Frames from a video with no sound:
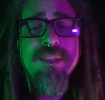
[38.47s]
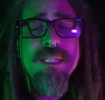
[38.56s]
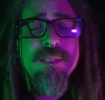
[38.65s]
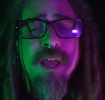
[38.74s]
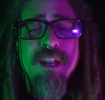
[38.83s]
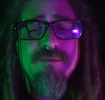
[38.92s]

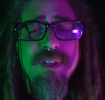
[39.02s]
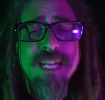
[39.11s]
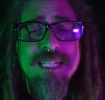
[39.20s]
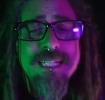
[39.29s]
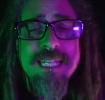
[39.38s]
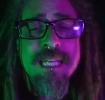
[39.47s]
This might have made
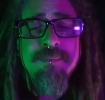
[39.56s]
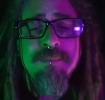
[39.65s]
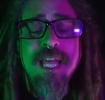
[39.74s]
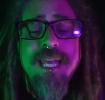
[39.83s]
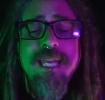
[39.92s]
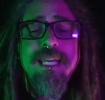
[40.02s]
it seem
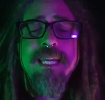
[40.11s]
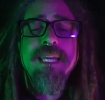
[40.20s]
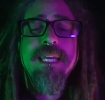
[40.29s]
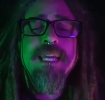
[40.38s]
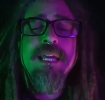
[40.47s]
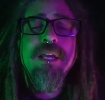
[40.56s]
like
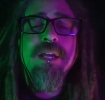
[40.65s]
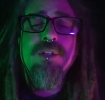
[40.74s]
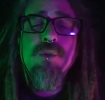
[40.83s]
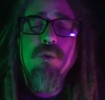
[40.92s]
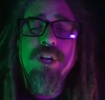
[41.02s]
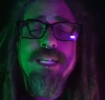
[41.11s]

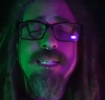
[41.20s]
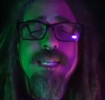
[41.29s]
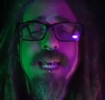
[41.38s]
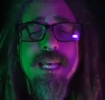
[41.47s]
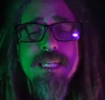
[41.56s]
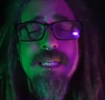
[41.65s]

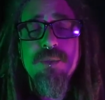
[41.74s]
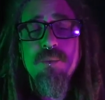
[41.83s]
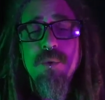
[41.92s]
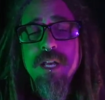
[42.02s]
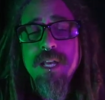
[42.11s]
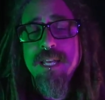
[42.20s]
Turistas
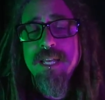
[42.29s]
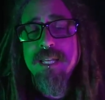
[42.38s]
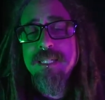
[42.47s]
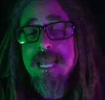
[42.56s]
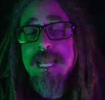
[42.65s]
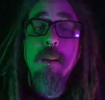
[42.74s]

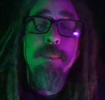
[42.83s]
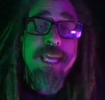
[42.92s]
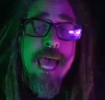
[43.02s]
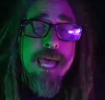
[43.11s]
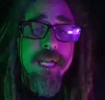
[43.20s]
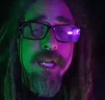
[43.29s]
was a
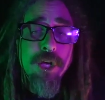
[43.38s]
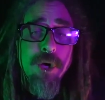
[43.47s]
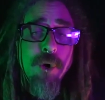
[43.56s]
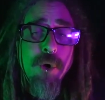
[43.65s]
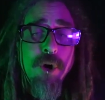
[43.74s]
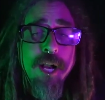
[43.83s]
copycat
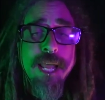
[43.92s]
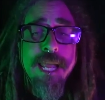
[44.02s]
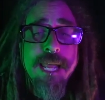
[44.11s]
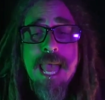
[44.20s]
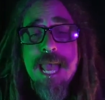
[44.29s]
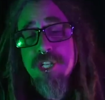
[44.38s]
or
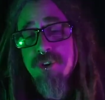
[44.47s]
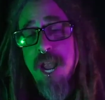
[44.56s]
a cash